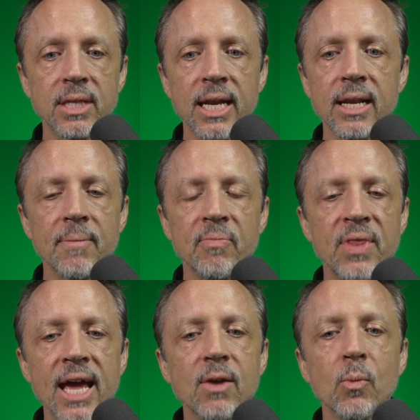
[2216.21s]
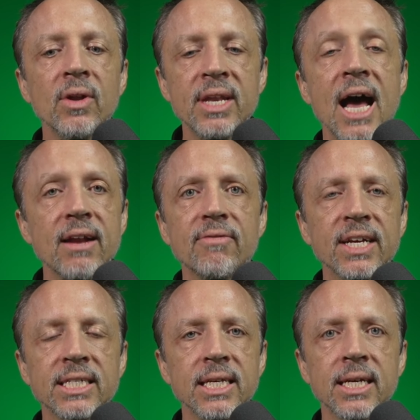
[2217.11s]
That that will not
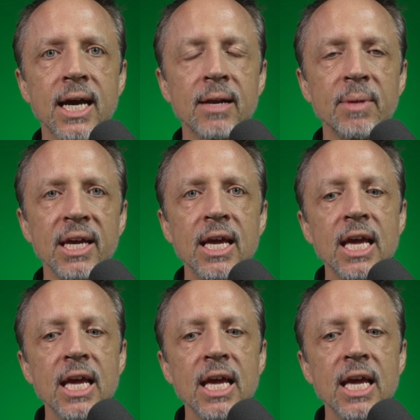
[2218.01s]
fix the economy.